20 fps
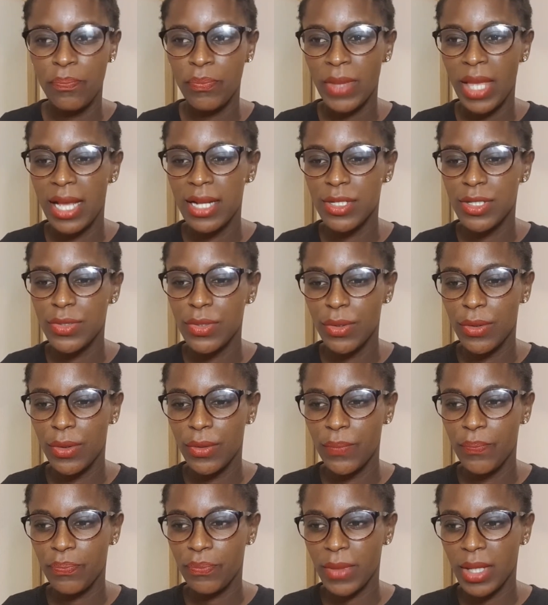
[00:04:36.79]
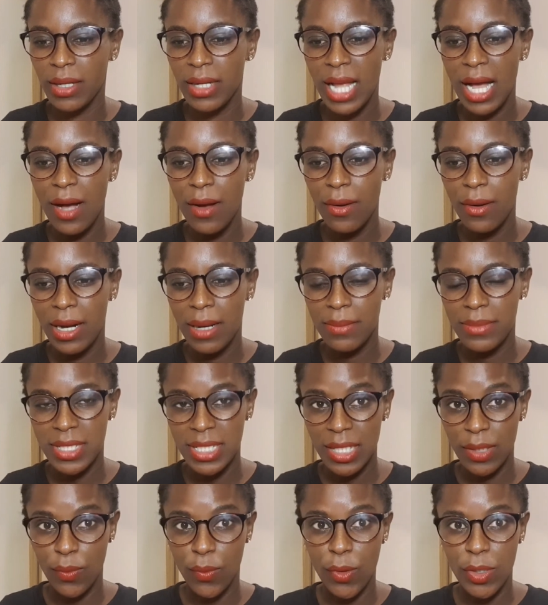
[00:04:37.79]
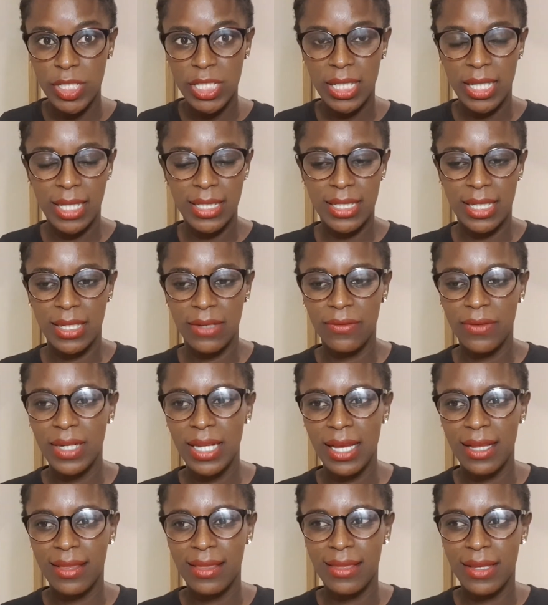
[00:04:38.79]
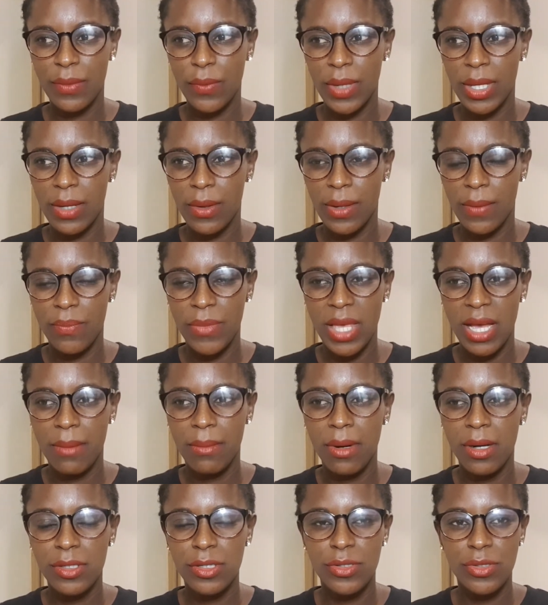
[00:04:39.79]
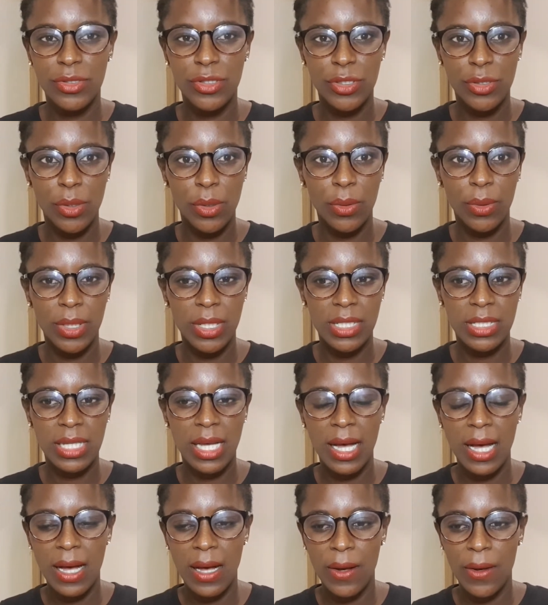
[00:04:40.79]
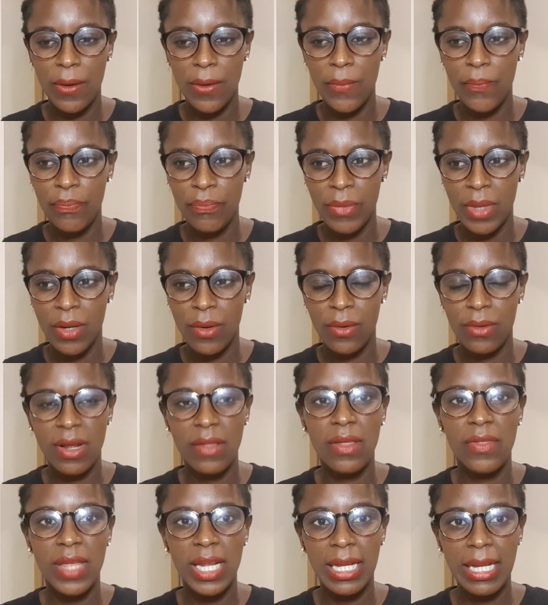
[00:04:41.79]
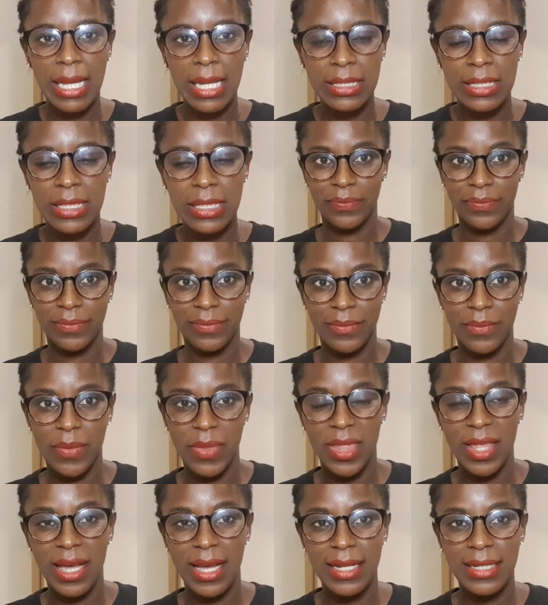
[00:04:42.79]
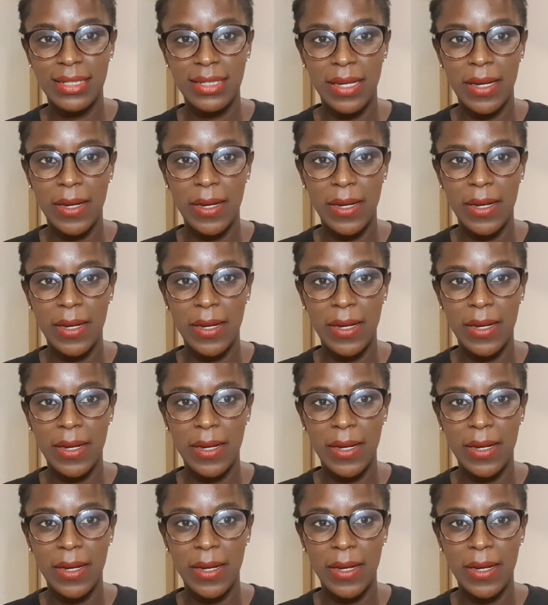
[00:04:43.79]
And so now I'm still watching it, and I feel like they're about to show us how, or rather the length that